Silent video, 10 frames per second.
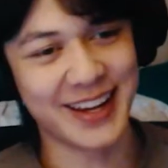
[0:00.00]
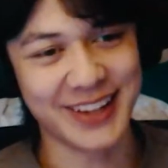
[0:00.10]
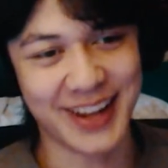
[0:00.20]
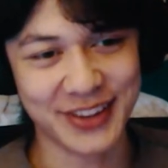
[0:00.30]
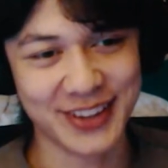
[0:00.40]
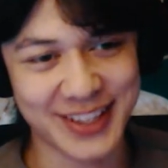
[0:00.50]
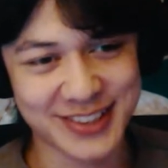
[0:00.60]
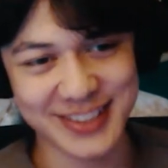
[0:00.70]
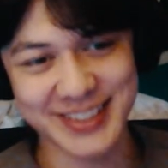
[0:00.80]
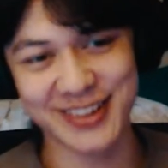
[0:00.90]
nah, the leg
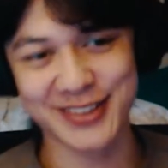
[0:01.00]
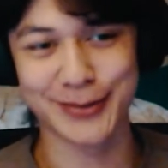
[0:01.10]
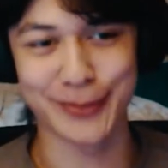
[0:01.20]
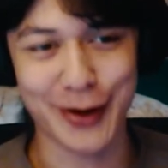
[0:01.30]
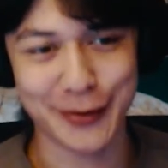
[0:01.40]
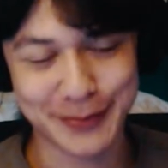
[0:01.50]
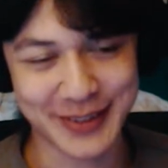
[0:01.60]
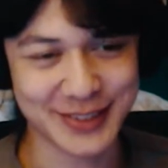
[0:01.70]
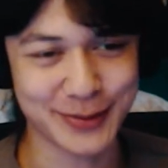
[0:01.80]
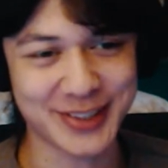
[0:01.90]
show series was rough
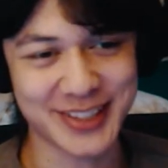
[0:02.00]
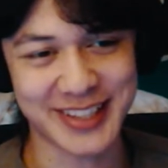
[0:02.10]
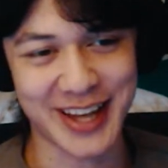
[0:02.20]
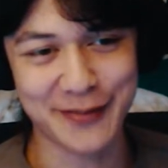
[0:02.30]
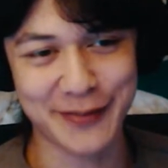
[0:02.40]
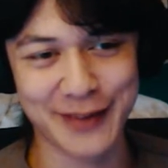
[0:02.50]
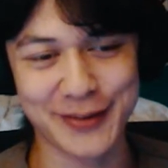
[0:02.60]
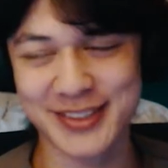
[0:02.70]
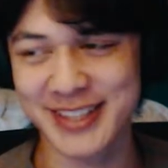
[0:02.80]
because we got to game five OT.